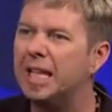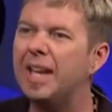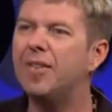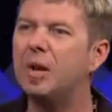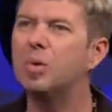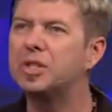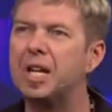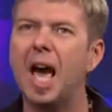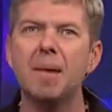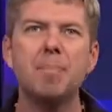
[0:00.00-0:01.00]
leaving was
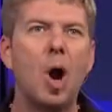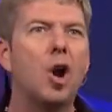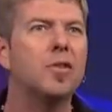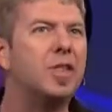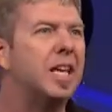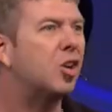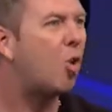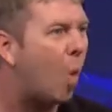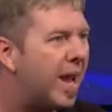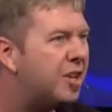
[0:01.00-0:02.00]
not a part of the
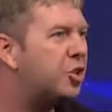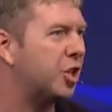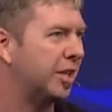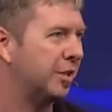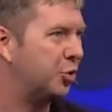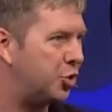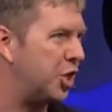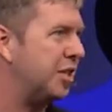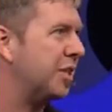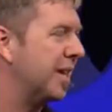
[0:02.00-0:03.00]
equation,
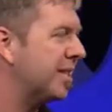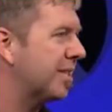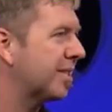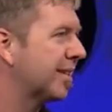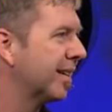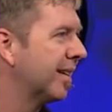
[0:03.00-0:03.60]
Jesus.